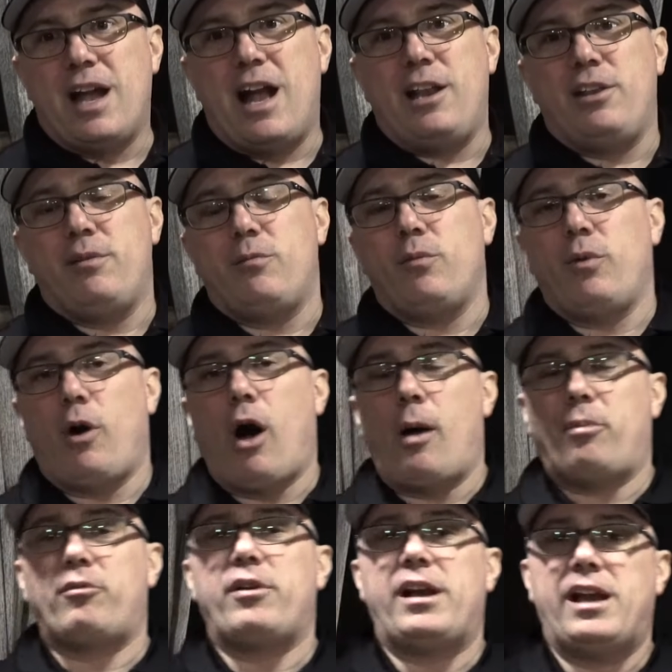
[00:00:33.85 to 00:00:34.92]
and
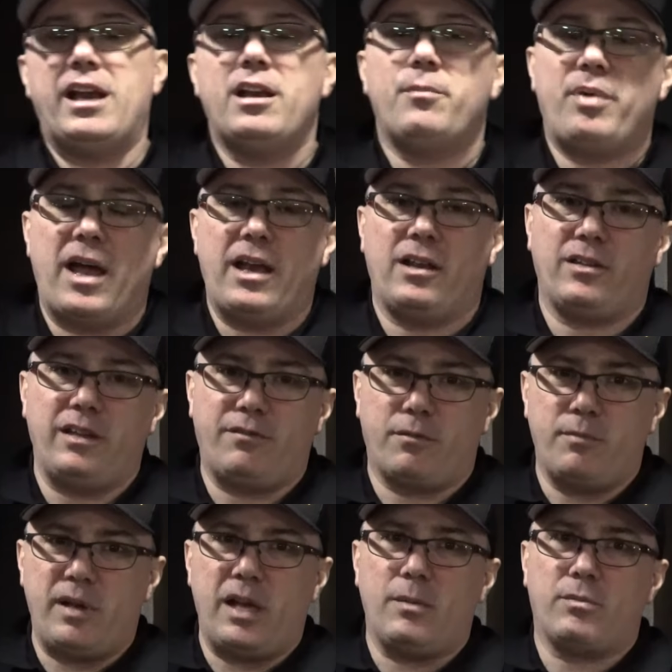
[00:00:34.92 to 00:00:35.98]
operate independently
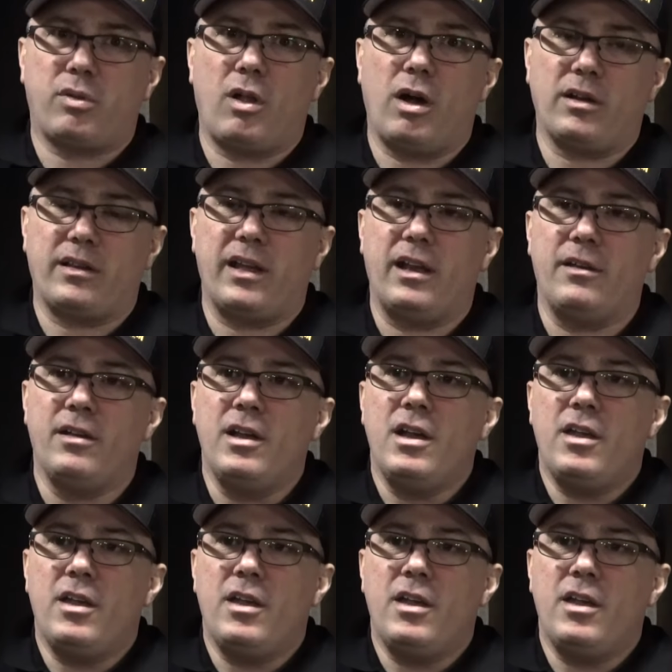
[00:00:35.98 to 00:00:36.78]
from being plugged in.